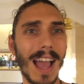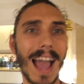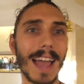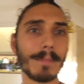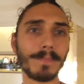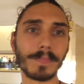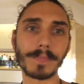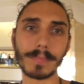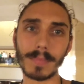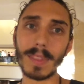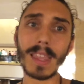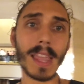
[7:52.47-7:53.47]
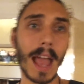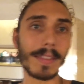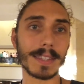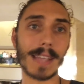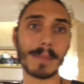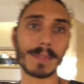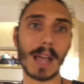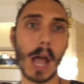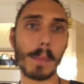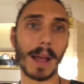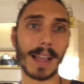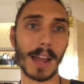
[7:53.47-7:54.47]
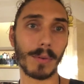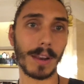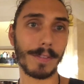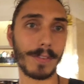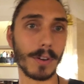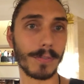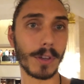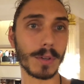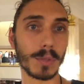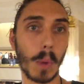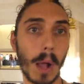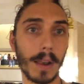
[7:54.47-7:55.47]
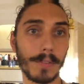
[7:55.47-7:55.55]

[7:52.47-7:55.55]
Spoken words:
And at the same time, I kind of really feel for you as well.